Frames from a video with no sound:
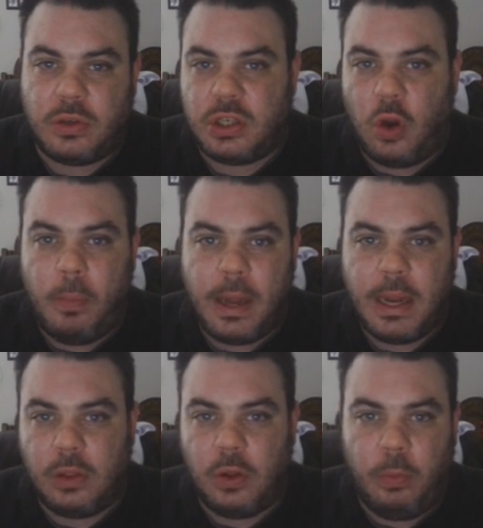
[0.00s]
so
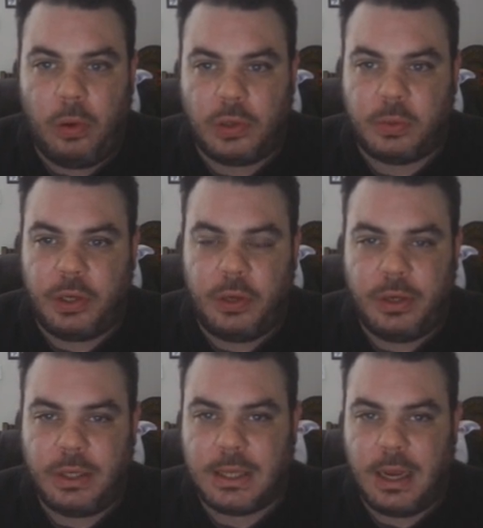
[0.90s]
many loopholes where you can
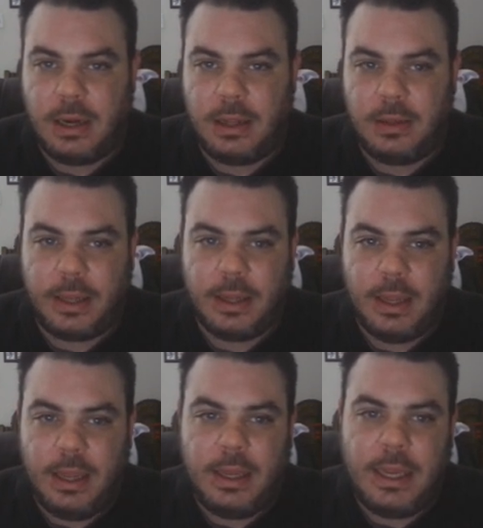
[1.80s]
just kind of like,
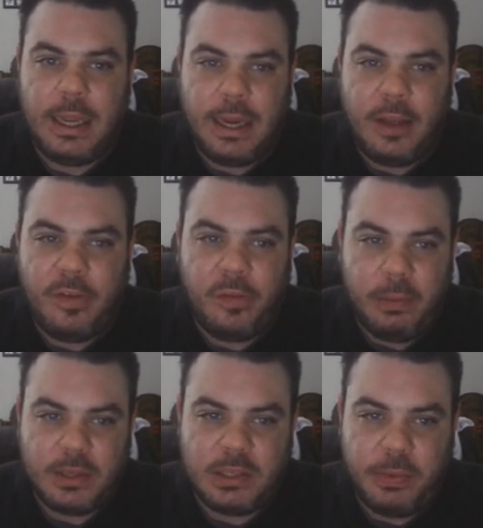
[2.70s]
yeah,
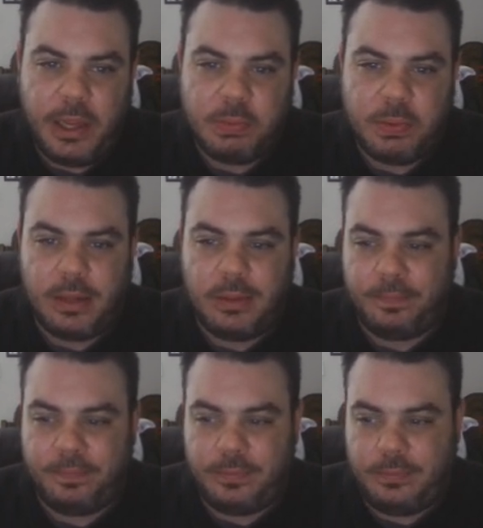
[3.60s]
freedom of speech, but
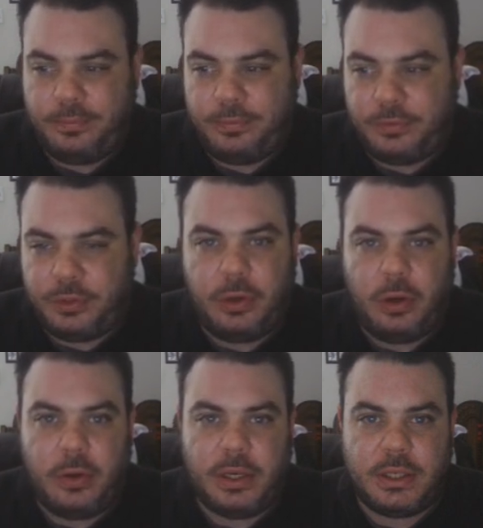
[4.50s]
then
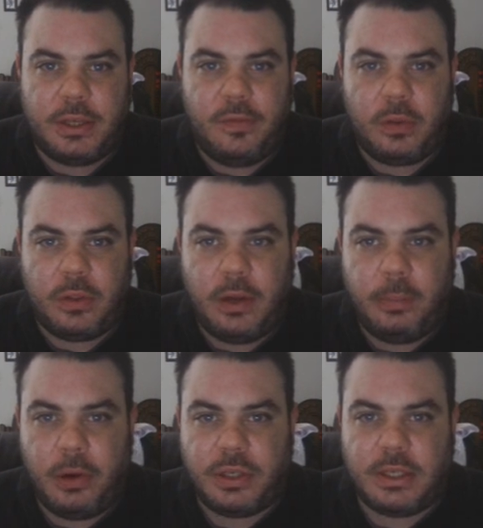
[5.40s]
Trudeau can just invoke an
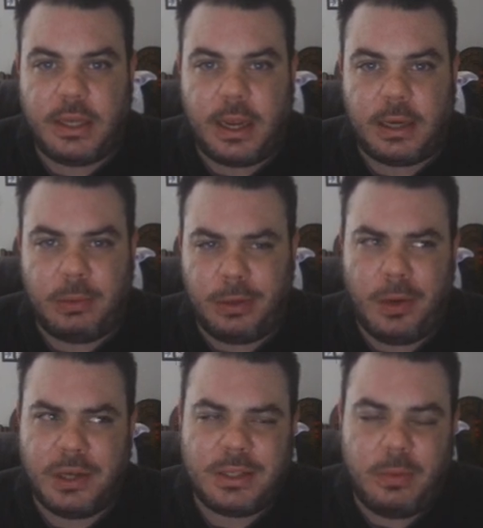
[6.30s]
emergency act when there
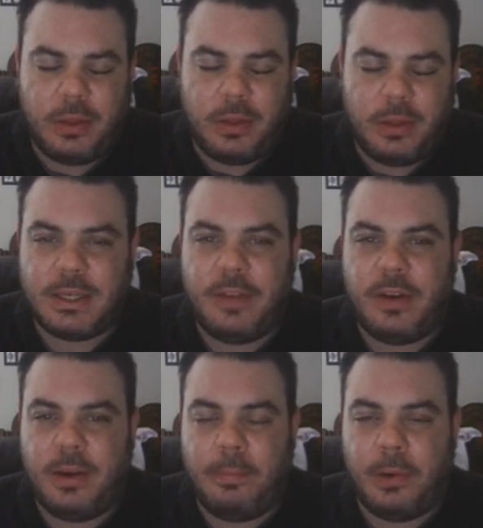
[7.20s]
wasn't even
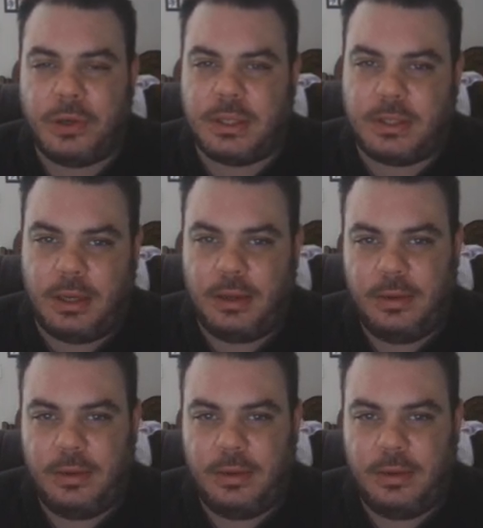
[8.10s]
an emergency.